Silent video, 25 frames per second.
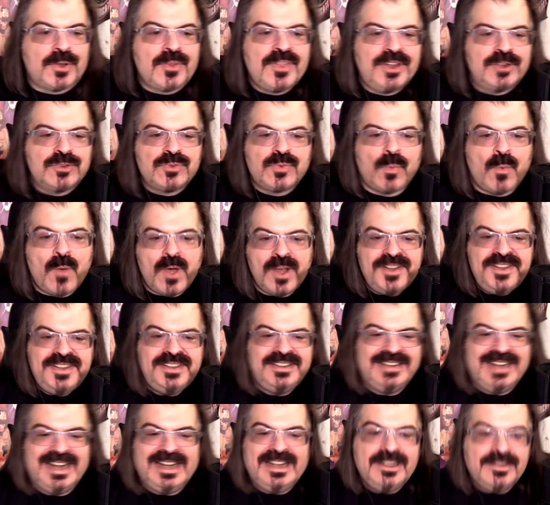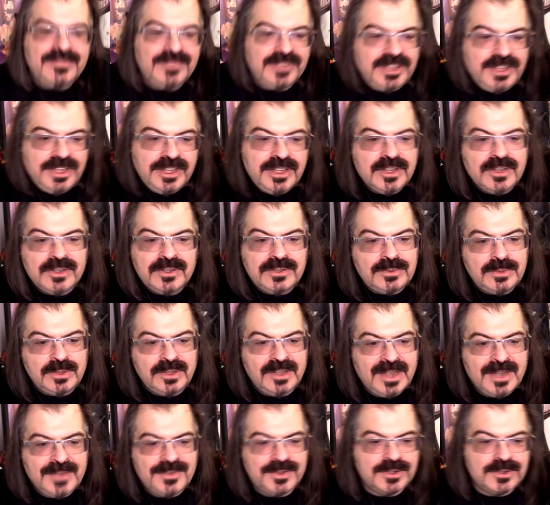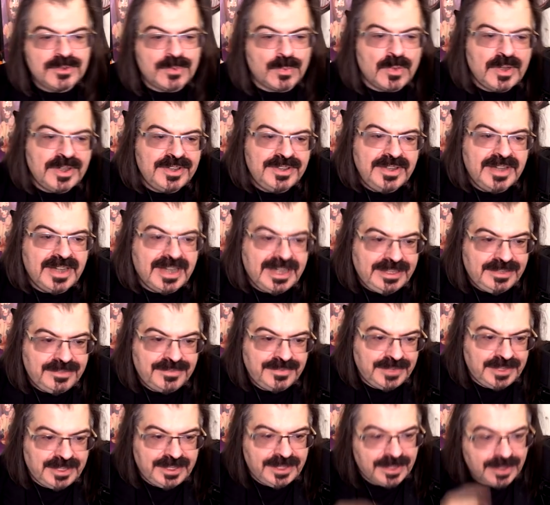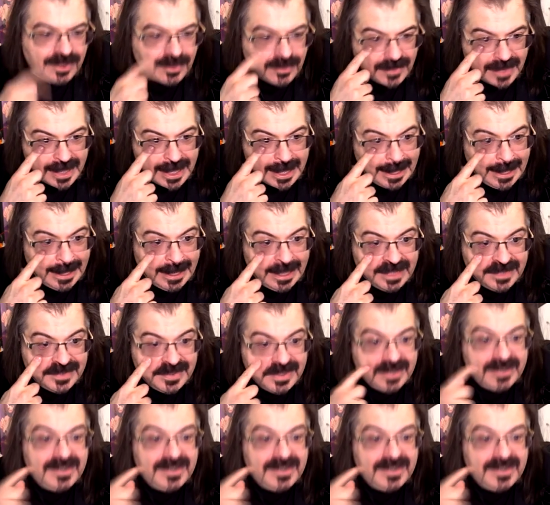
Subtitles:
there's one day video and there's one night video. And